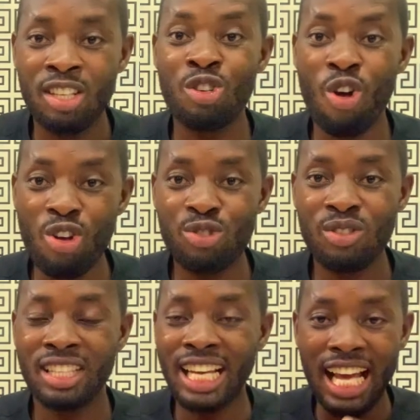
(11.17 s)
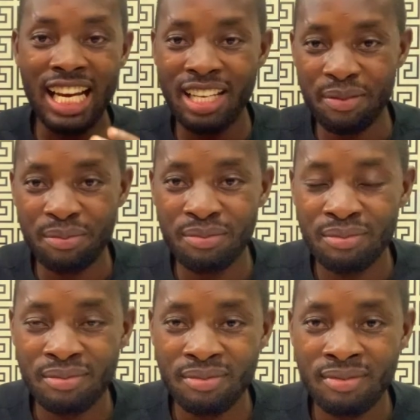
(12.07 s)
nurse, they carried them.
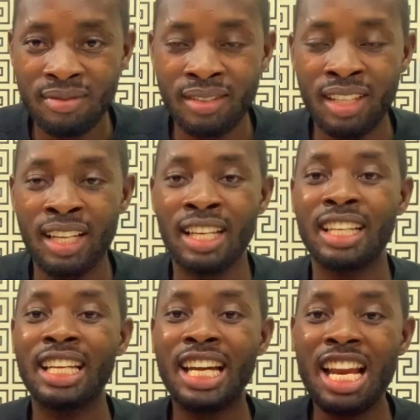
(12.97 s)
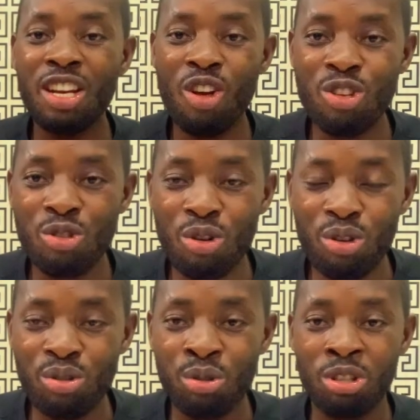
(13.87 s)
They carry nurse, so